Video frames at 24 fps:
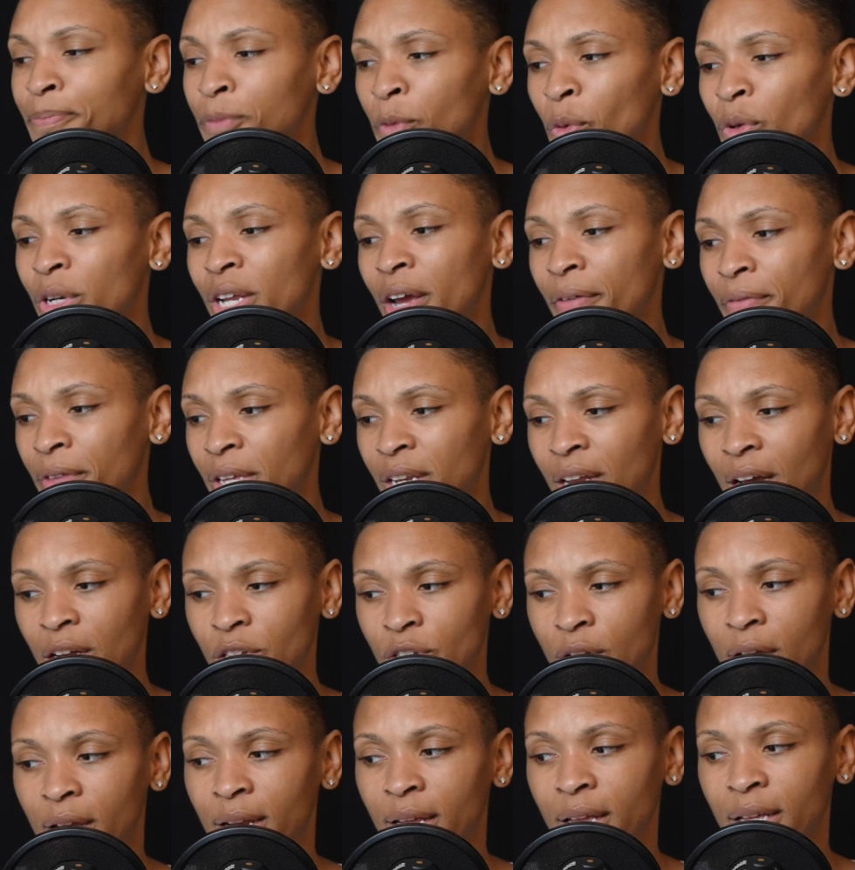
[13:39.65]
We're definitely not
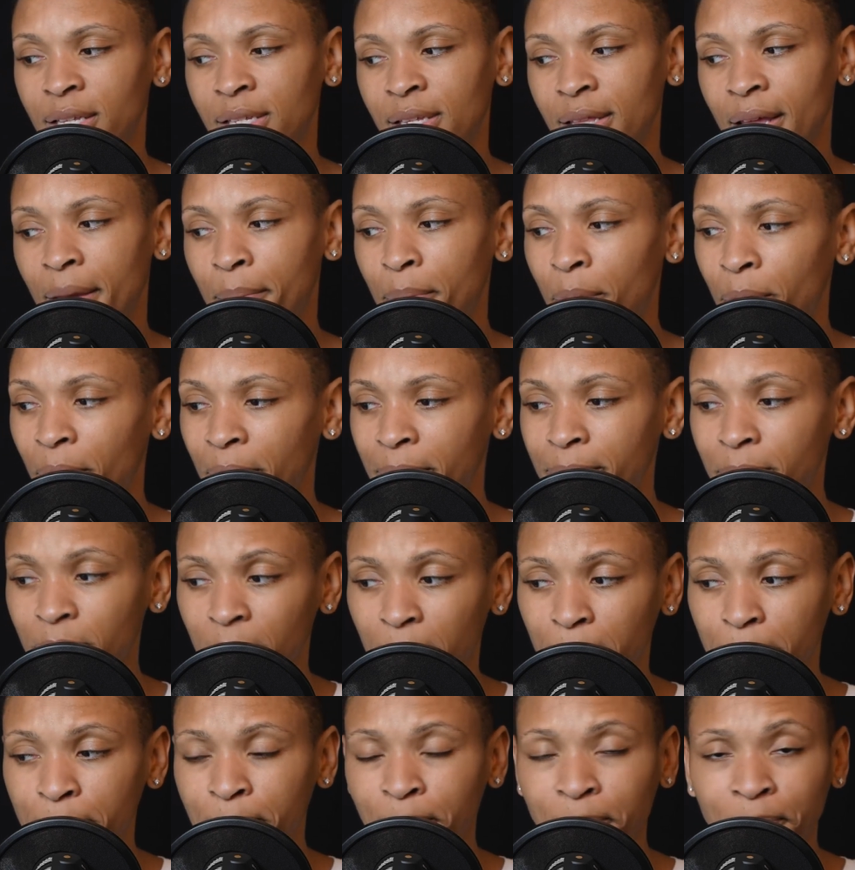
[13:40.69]
trying to get to that point.
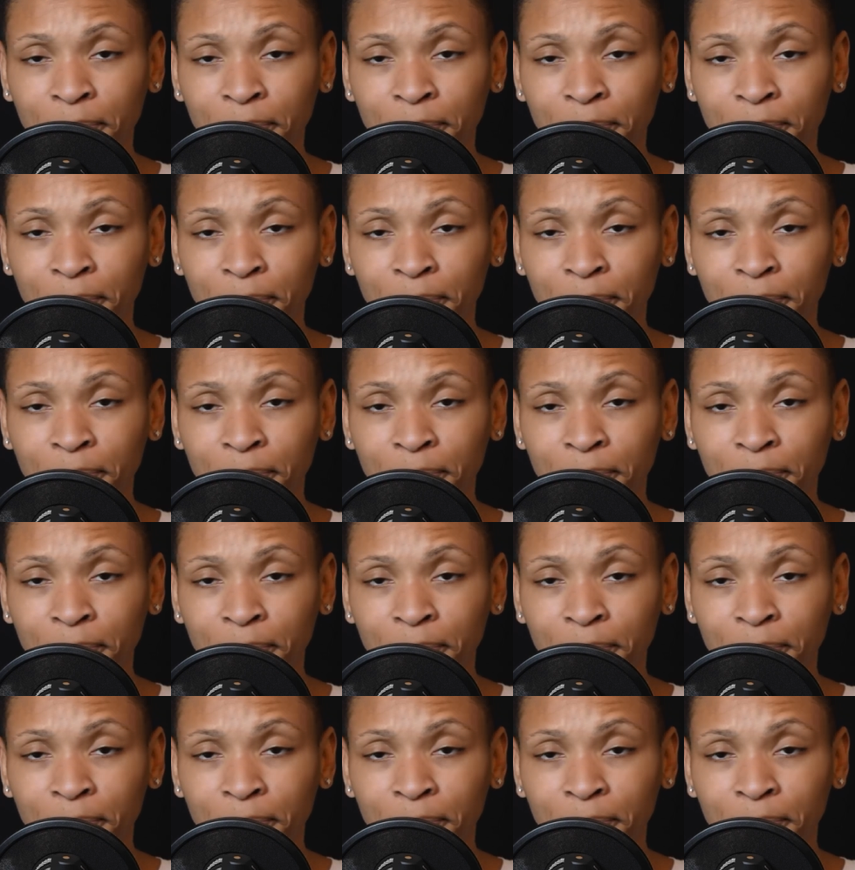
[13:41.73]
So